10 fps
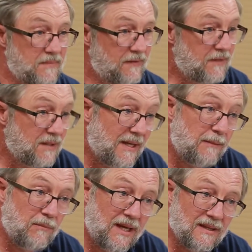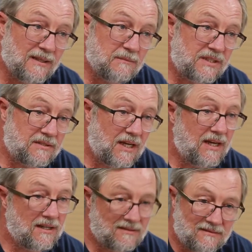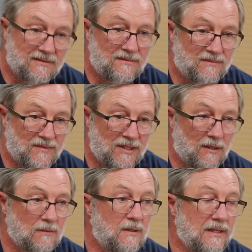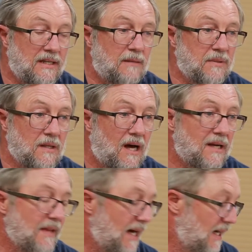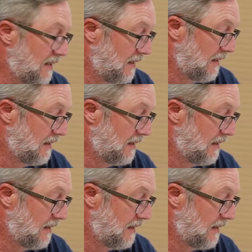If you made a little mistake, they'll clean up a lot of that.